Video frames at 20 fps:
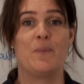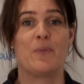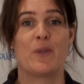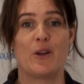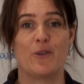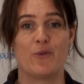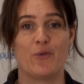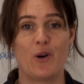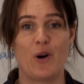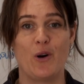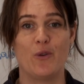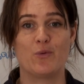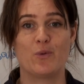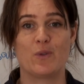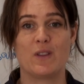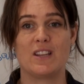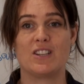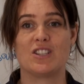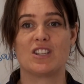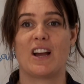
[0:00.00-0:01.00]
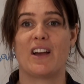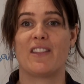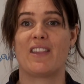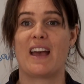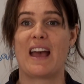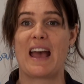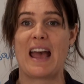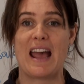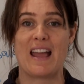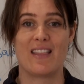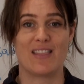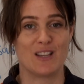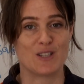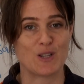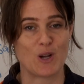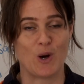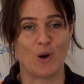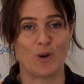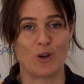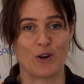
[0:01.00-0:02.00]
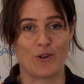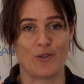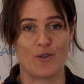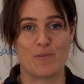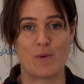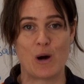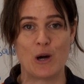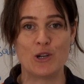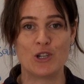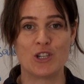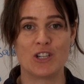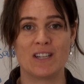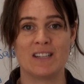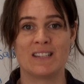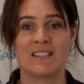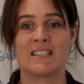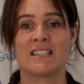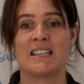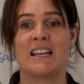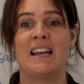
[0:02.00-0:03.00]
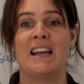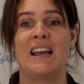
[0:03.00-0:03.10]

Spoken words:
involved with each other and there's a whole lot of emotions.